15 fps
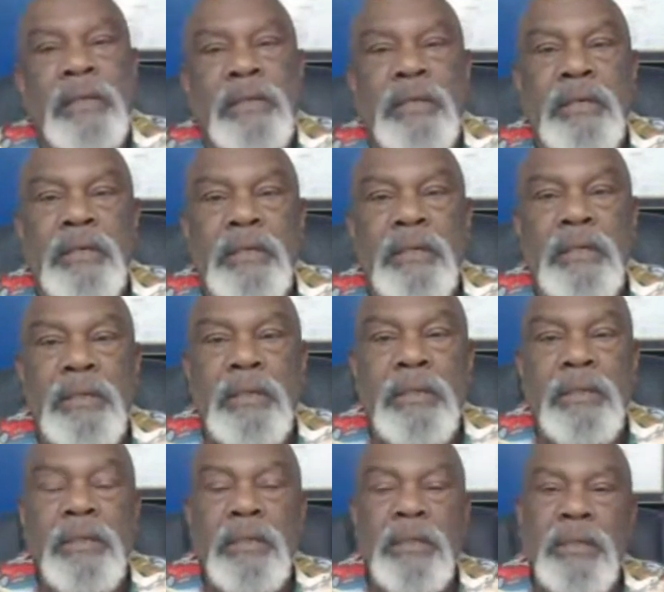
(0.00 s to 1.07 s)
I'm really talking
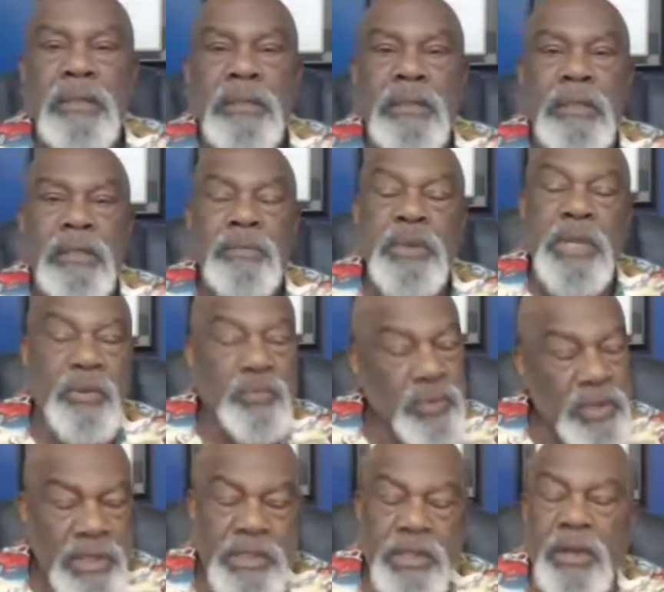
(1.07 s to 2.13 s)
to a motherfucker that
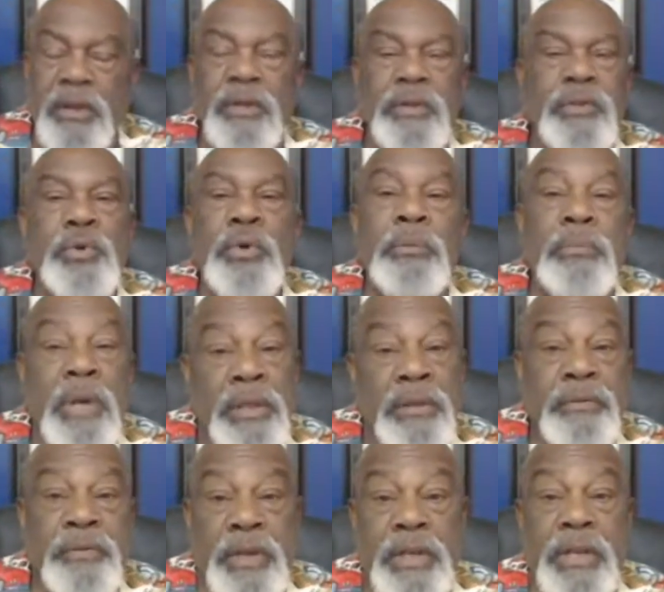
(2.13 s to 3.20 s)
wanna be a man.
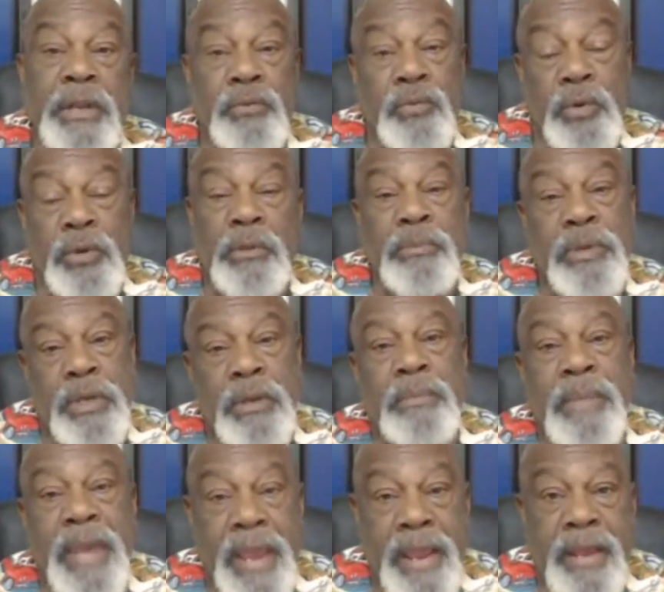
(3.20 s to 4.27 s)
I
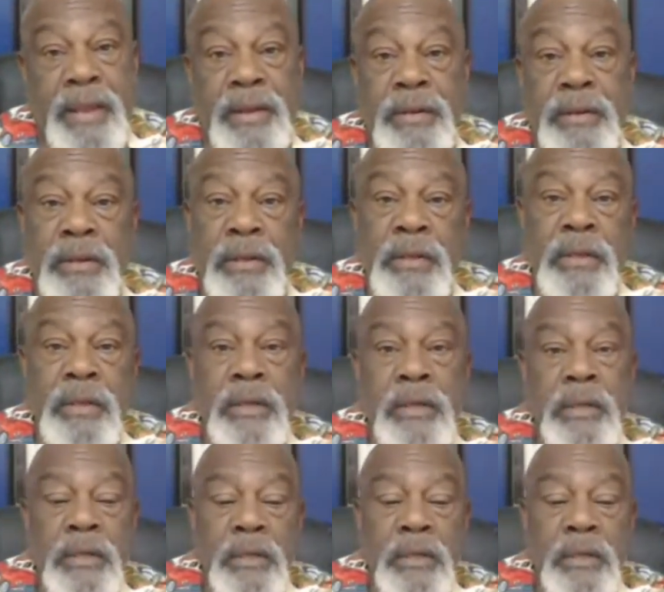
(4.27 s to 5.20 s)
just didn't say man.